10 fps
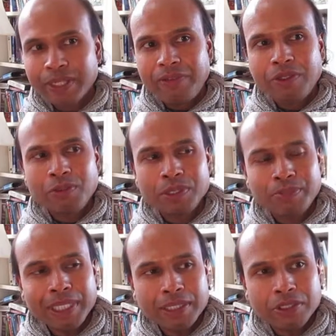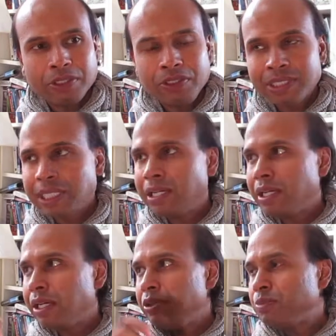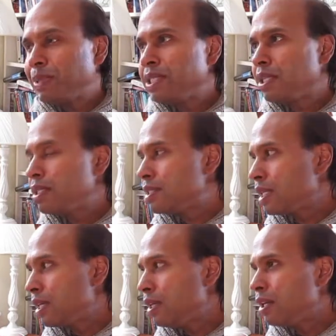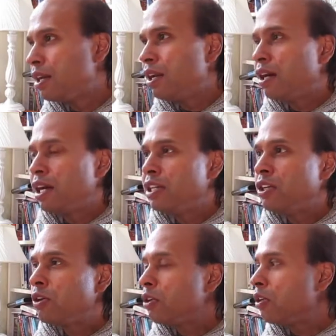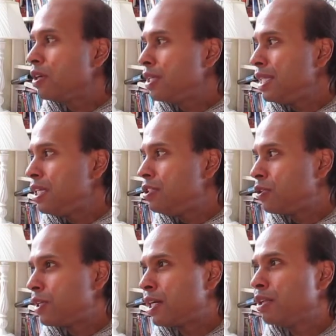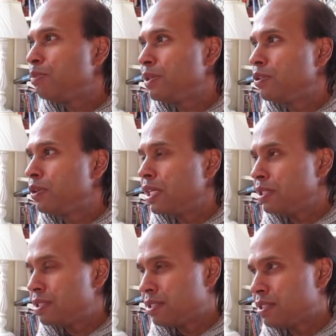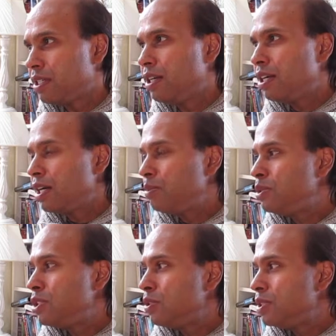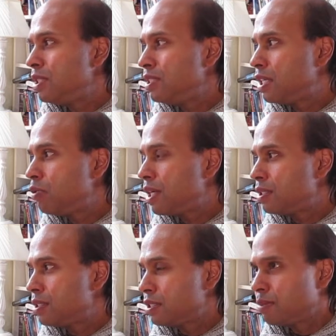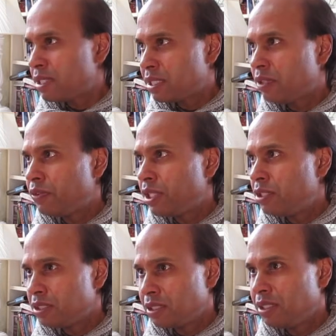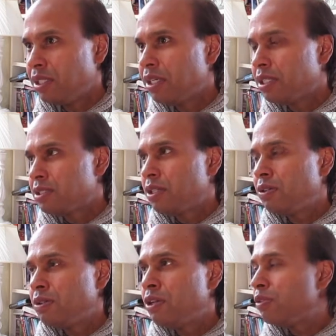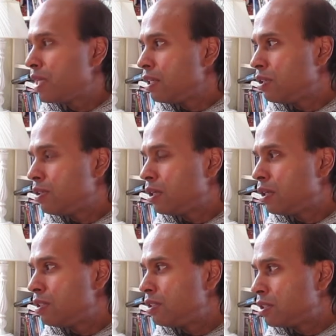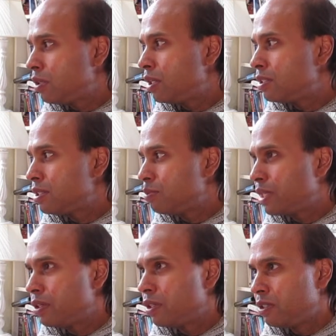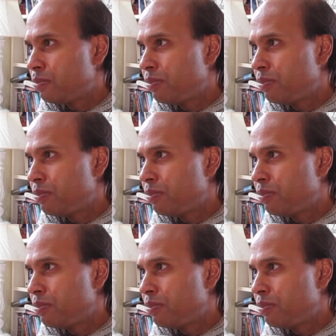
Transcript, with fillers: if you were speaking to God, you say, like, you basically say, I no longer need your help and grace. I'm choosing donuts as my salvation. So, no thank you, God. Donuts is my God.